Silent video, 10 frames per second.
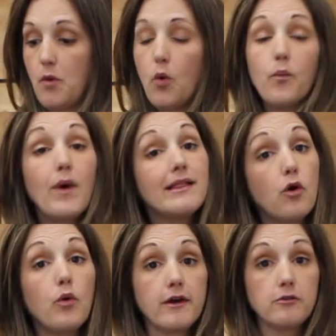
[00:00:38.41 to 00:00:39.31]

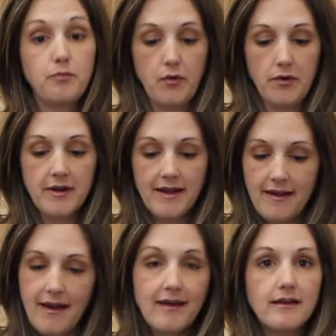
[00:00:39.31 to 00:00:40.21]
well-oiled board
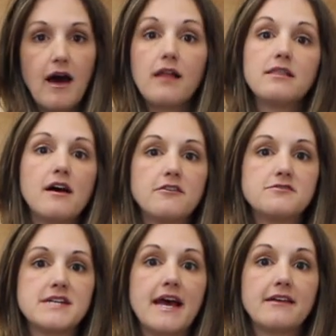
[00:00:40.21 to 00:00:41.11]
and a
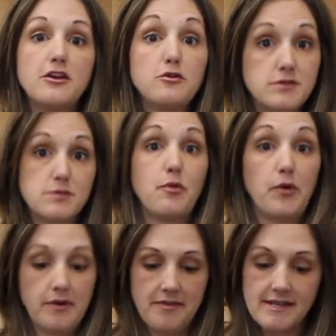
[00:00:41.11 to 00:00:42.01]
loved and used
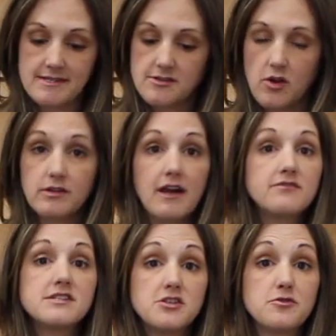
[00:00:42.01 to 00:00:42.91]
board. This is our
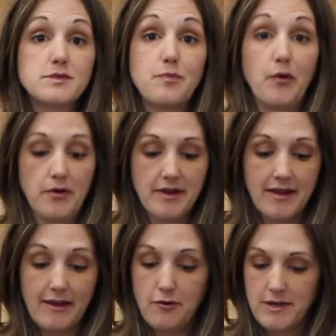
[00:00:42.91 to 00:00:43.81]
loved and used board.
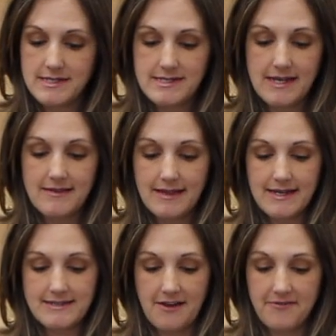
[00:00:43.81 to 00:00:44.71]
You can see that
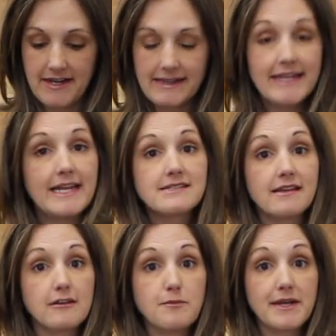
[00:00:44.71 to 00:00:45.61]
it definitely needs a
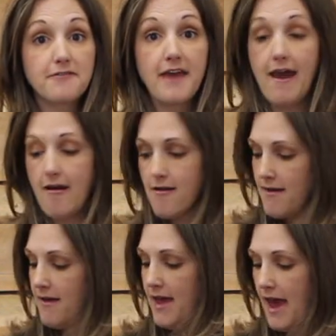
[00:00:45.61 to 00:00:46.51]
little bit of care.
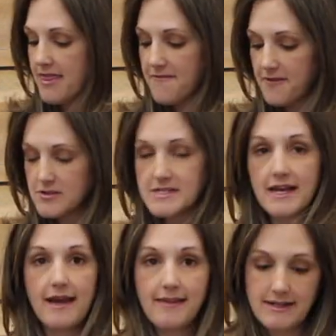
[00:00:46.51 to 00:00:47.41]
And the first
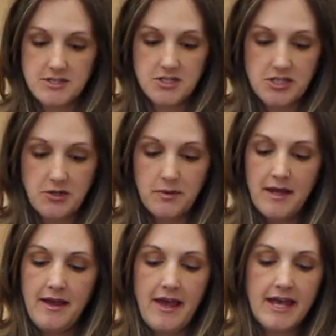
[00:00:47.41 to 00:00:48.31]
thing I like to do
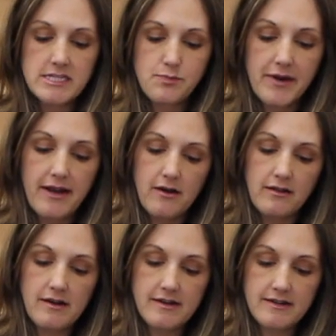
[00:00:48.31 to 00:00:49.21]
is
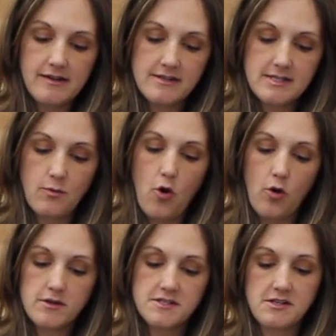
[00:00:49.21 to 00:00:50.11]
sprinkle on some
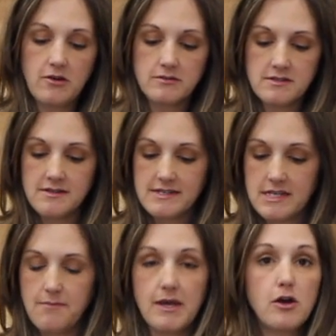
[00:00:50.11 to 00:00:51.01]
coarse salt. This
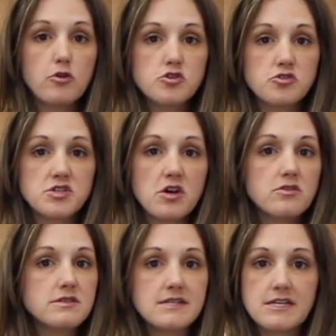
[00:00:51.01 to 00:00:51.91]
can be kosher
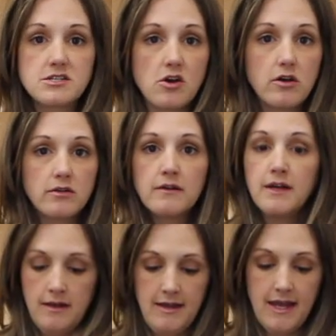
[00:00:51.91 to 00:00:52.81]
salt, sea salt,
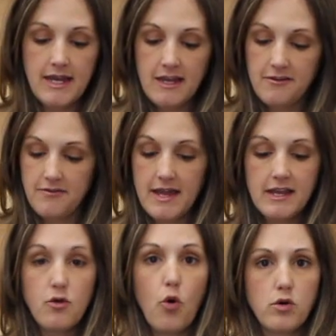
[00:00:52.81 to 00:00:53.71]

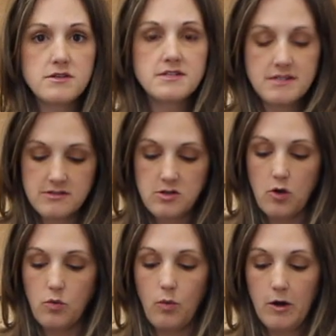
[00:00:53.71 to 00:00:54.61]
any coarse
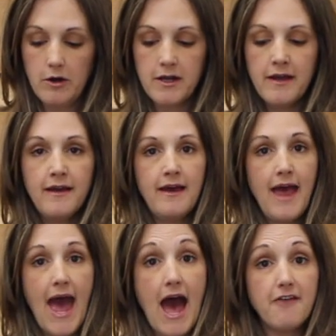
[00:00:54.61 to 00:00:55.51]
salt will work.
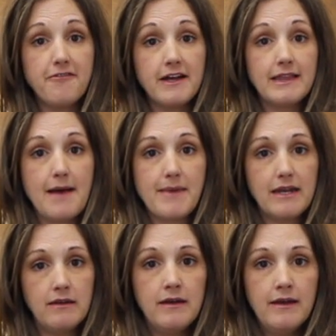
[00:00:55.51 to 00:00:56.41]
Half a
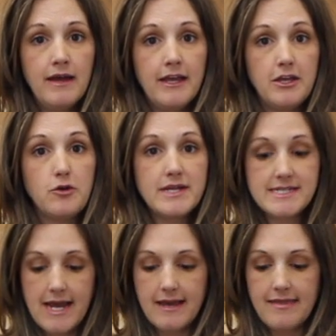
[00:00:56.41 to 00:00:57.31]
lemon. You can
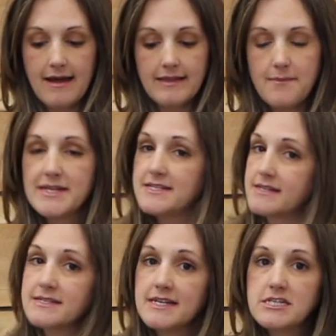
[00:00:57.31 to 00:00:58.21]
take that lemon,
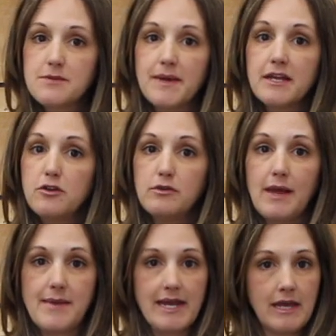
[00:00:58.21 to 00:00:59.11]
doesn't need to be a new
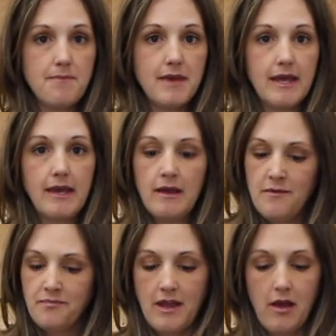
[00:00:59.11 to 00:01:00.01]
lemon. It can be
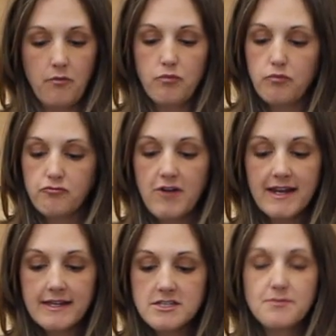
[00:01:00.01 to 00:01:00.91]
a
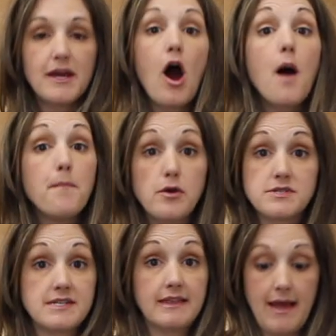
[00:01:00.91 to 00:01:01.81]
ready to be
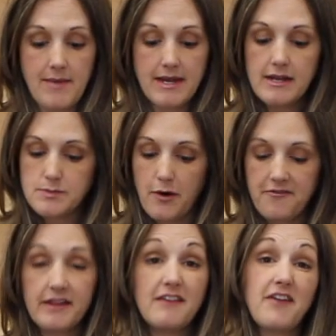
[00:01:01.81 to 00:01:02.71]
composted lemon. It's
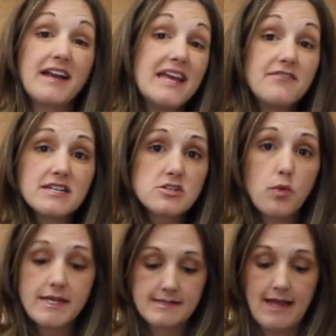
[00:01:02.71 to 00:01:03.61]
perfectly fine. Even a
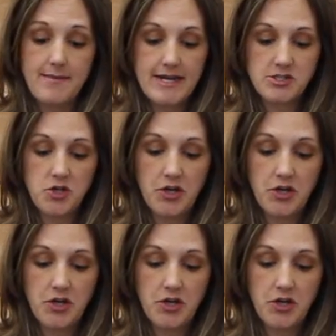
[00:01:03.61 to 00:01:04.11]
squeezed lemon is